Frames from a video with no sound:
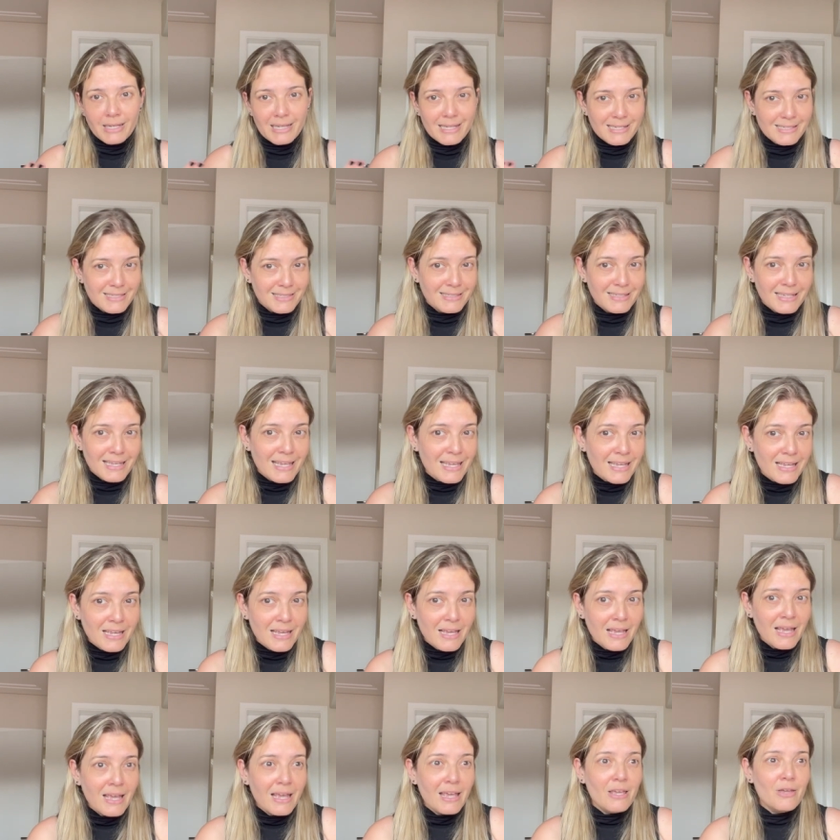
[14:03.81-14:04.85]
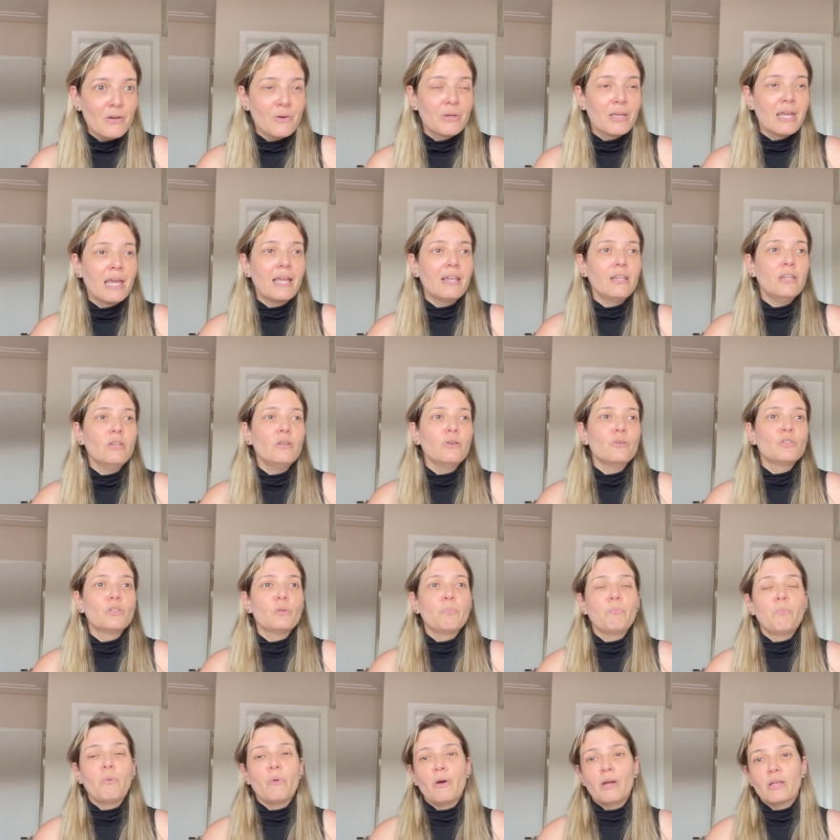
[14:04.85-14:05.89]
his knee, you can use
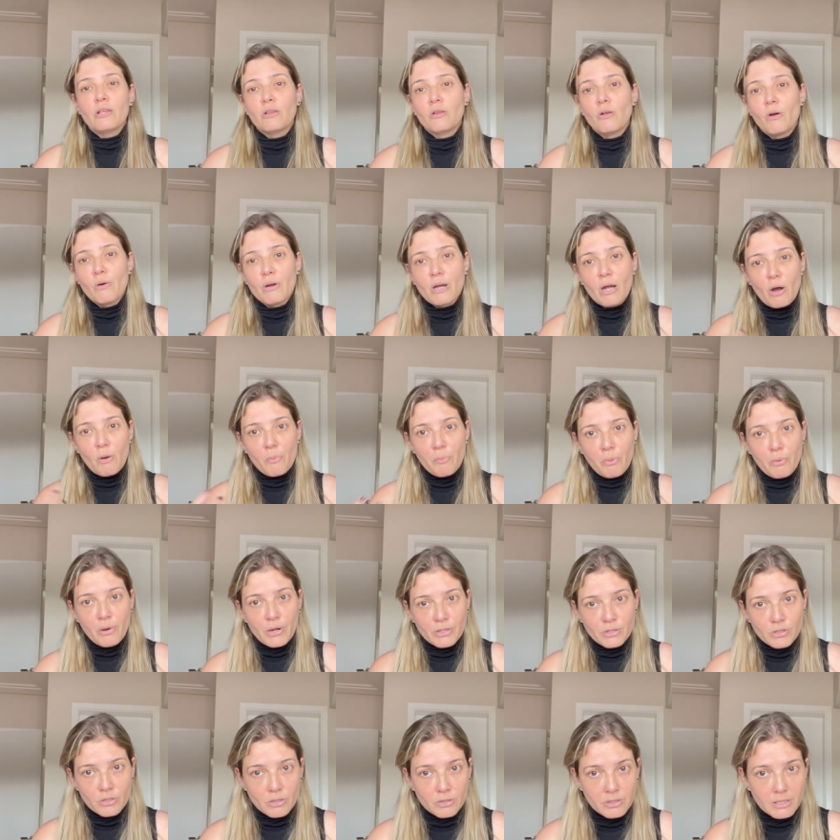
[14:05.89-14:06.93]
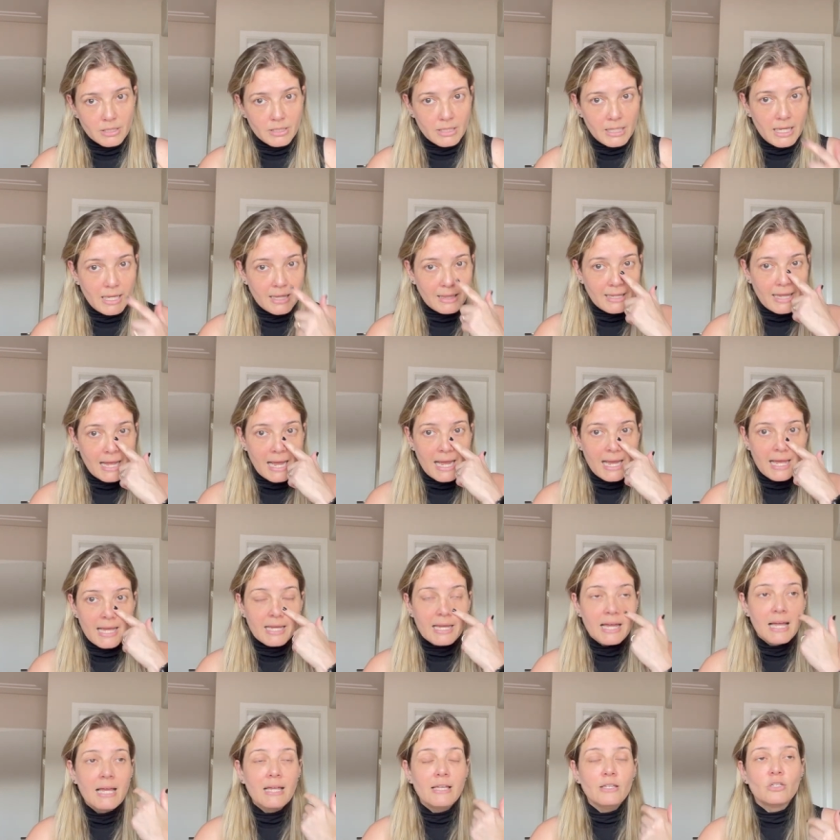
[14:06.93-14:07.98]
point local points on the knee
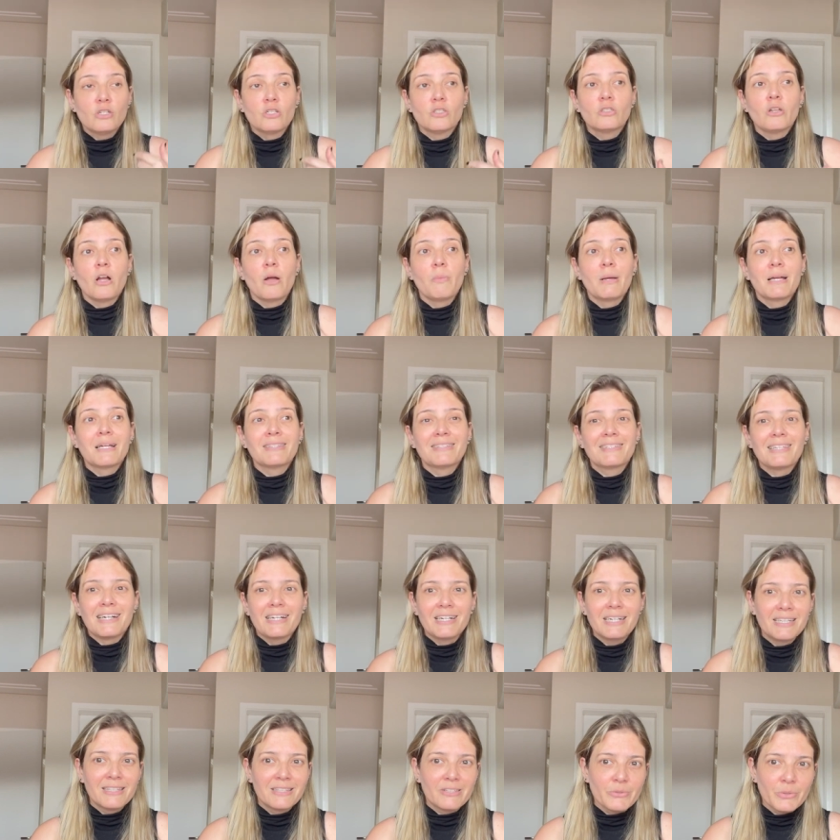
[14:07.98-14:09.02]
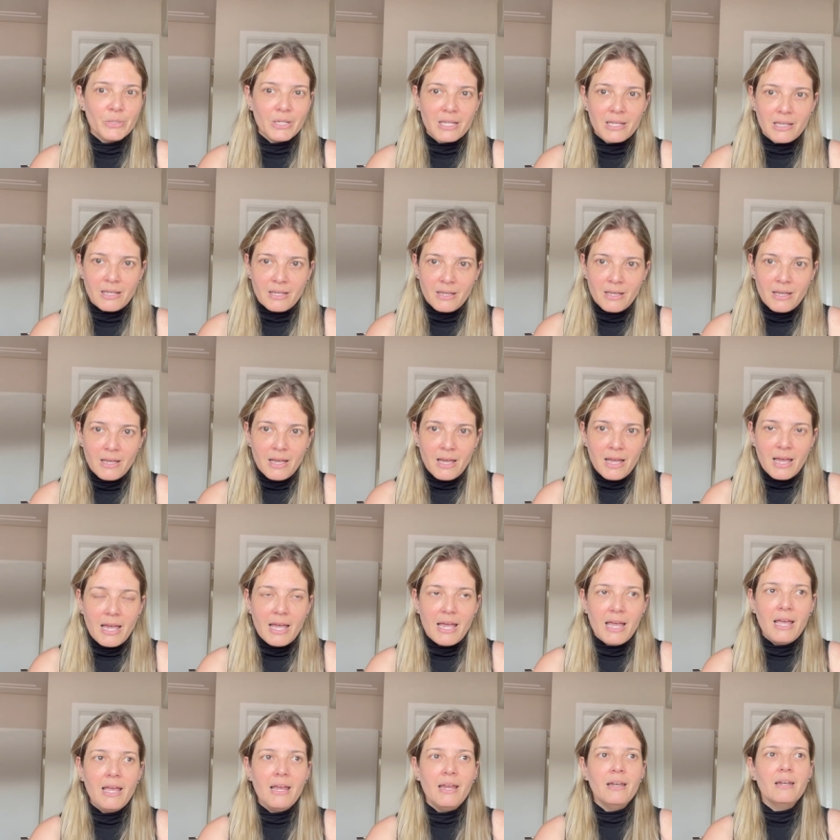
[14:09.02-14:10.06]
like stomach 33
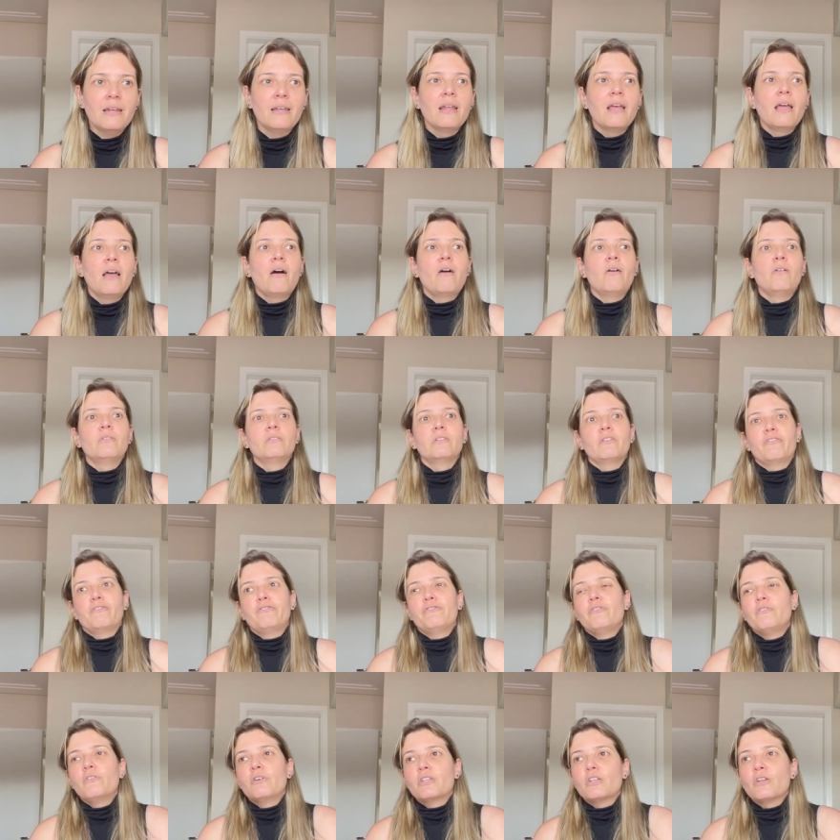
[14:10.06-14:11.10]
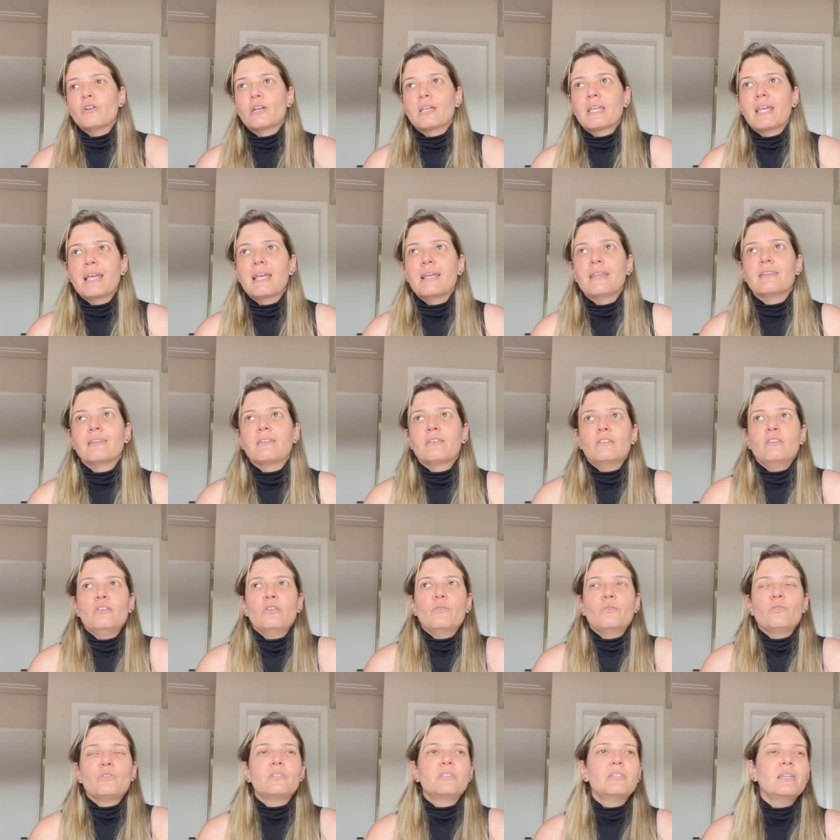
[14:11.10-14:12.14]
and on the foot you can
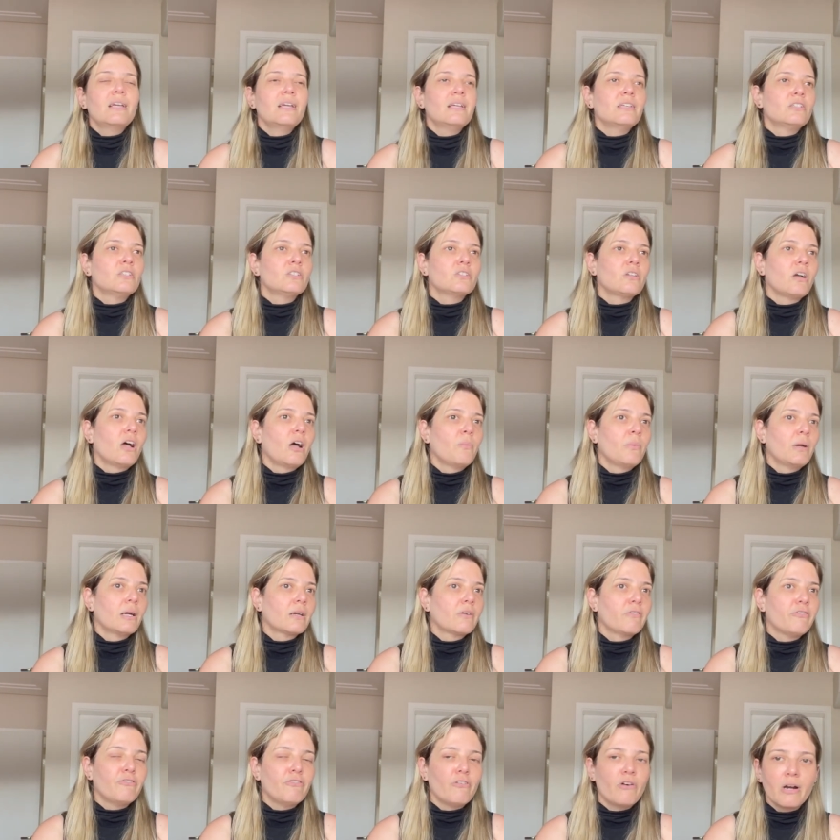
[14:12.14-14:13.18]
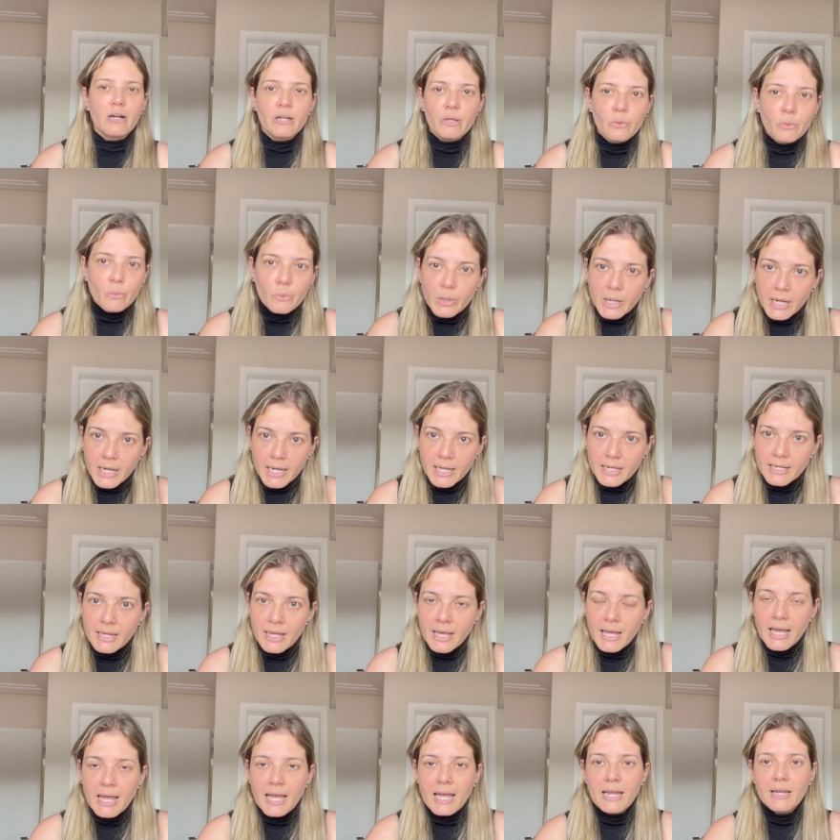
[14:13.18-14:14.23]
use the stomach 41
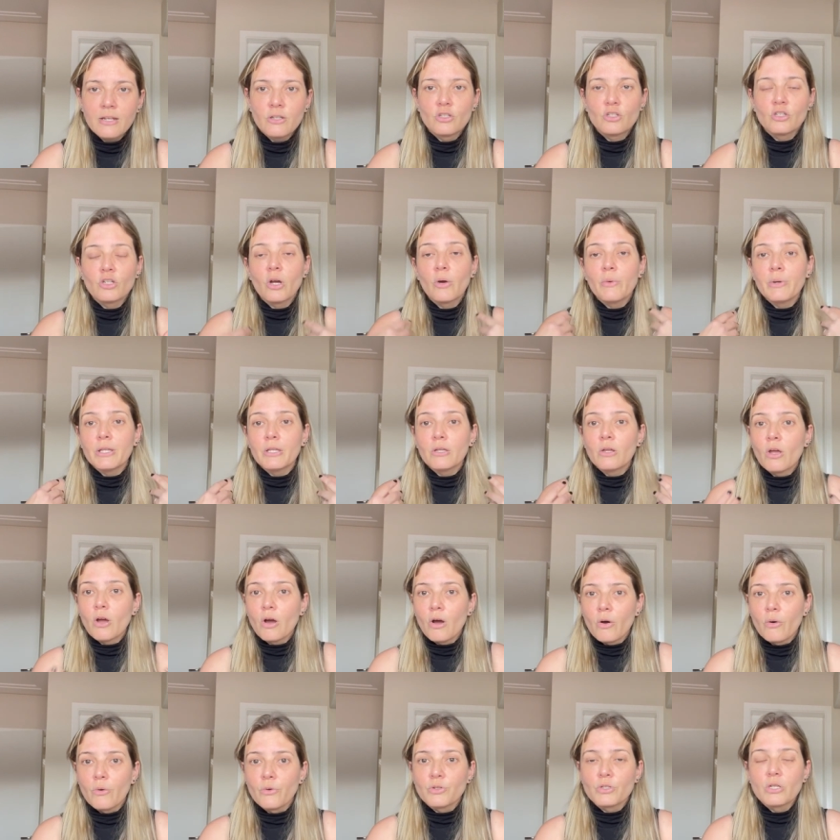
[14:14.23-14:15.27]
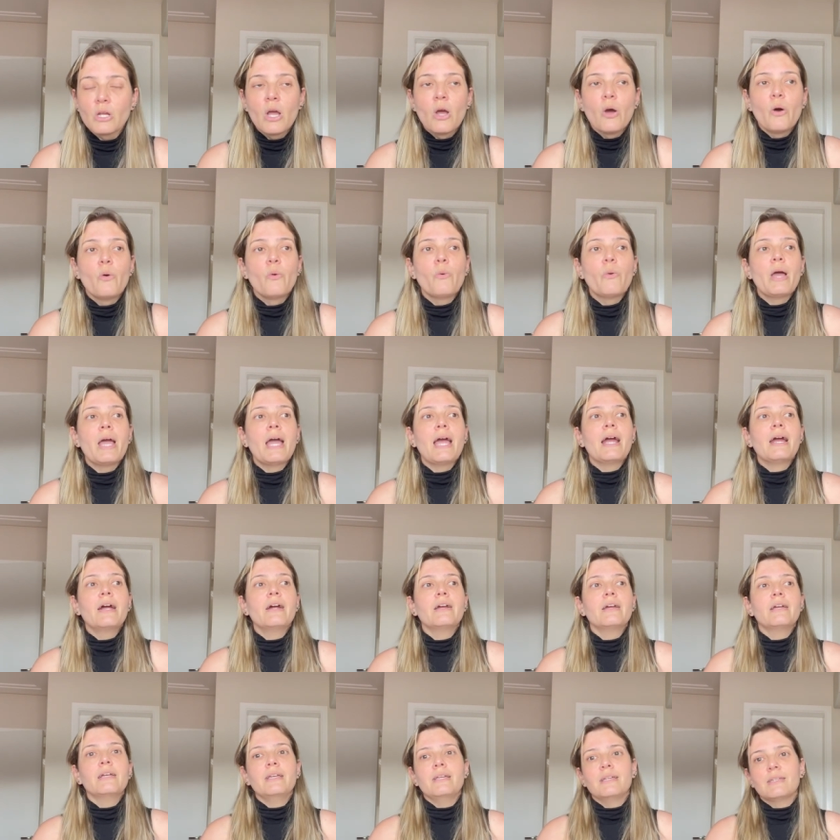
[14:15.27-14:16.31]
and so it goes where
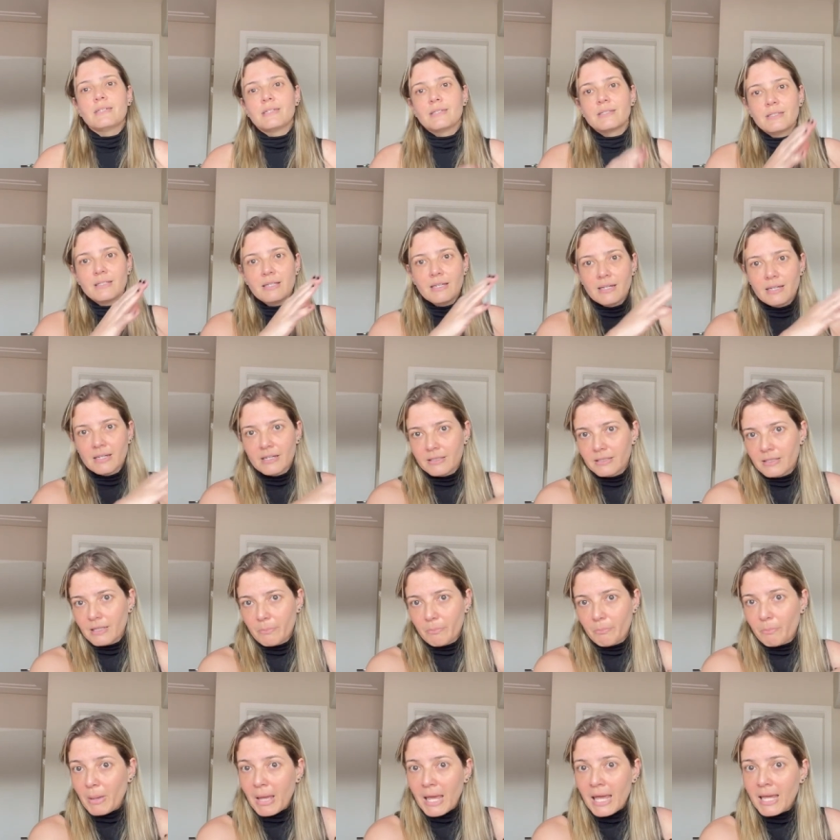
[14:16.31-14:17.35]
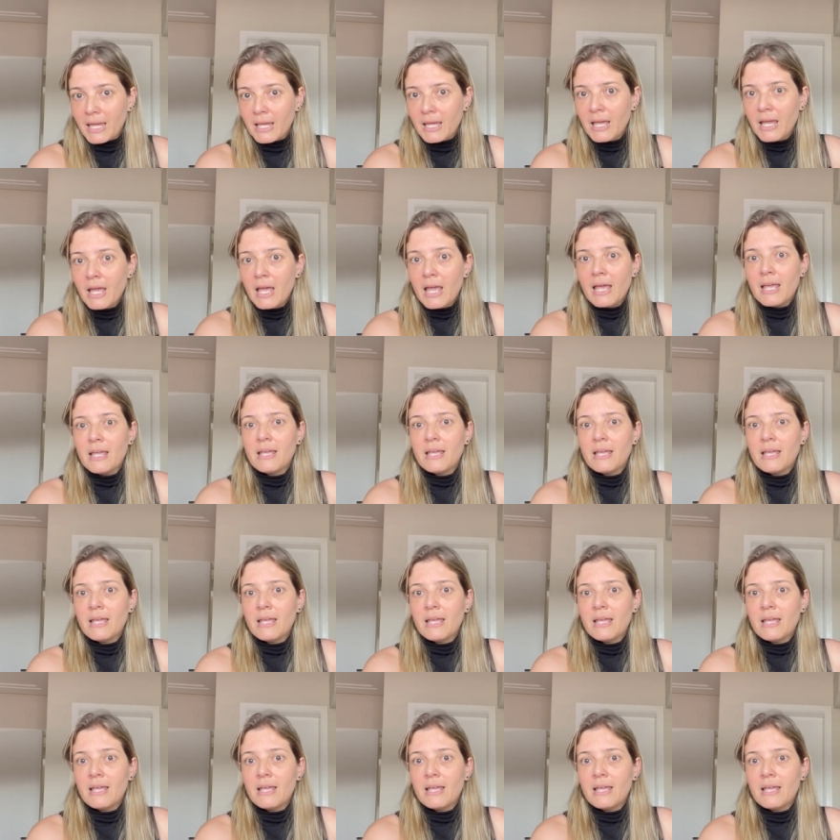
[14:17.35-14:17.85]
is the the pain